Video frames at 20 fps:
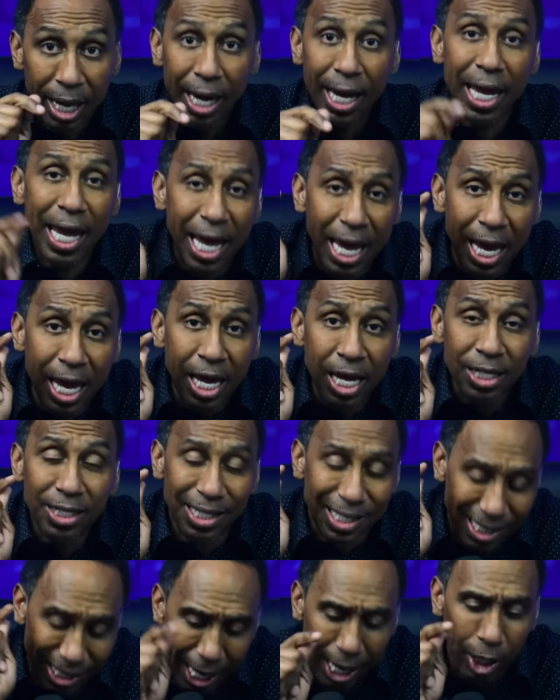he
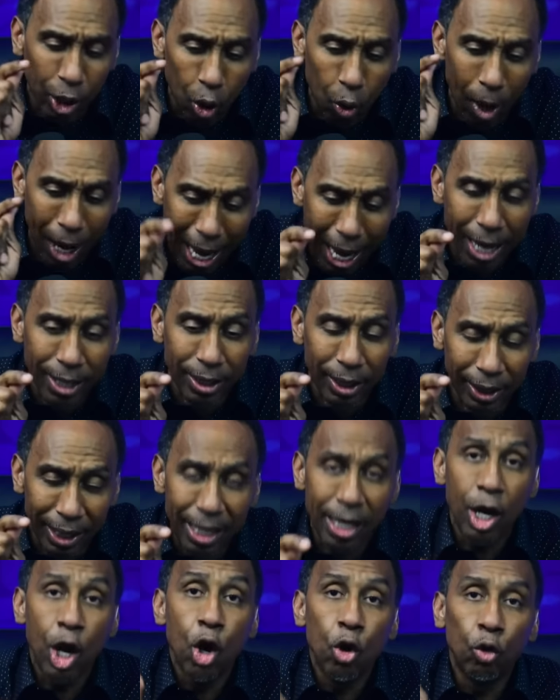single-handedly